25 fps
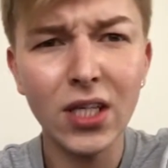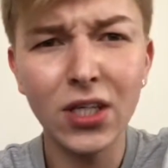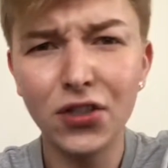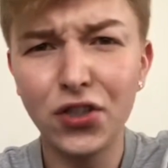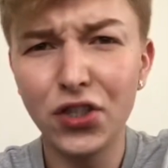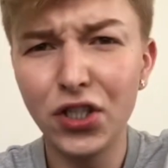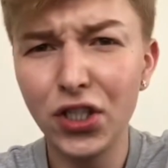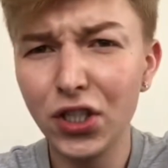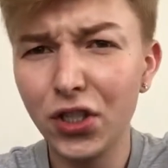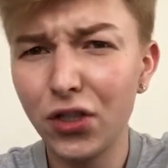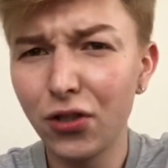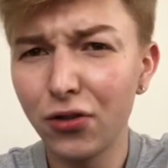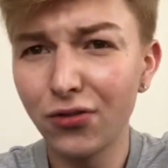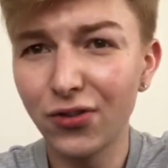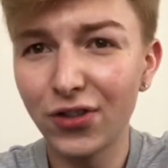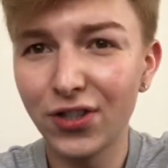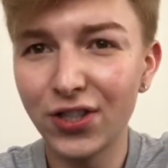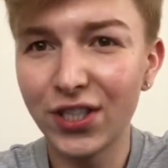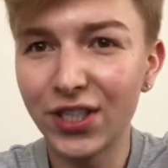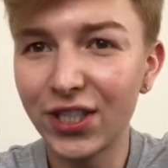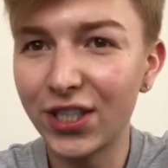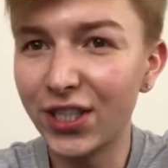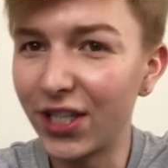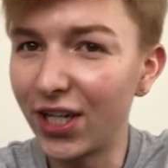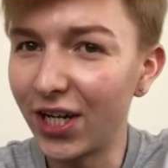She
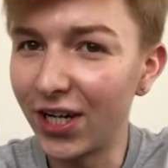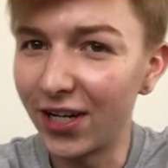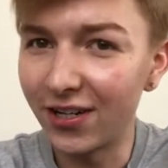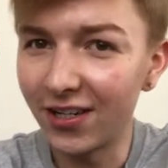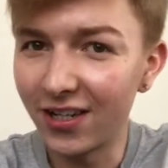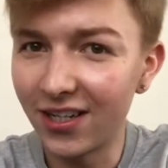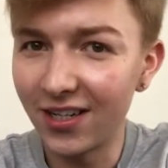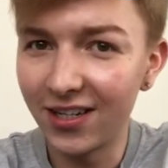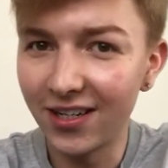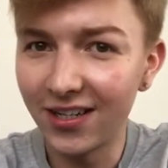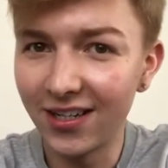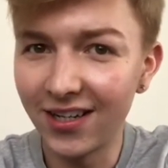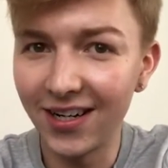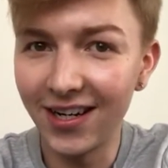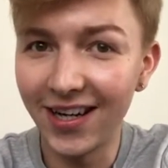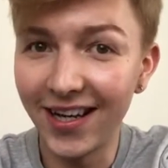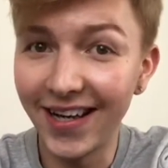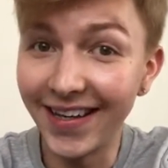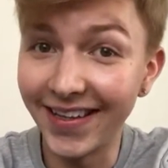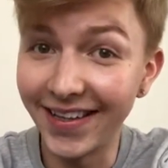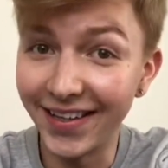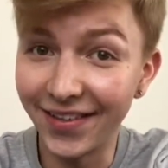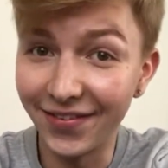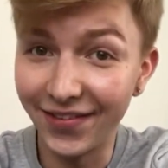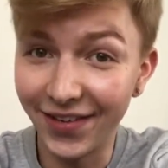don't care
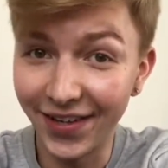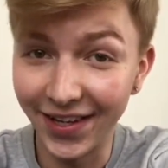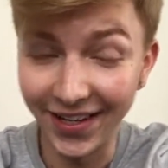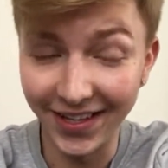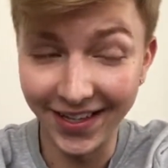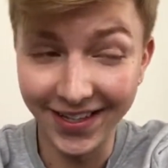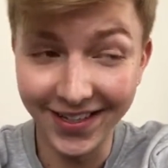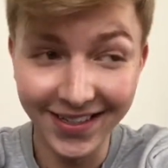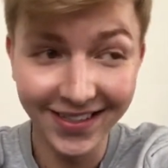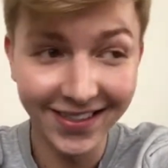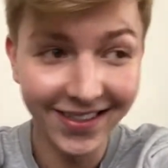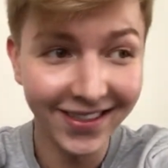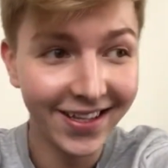anything.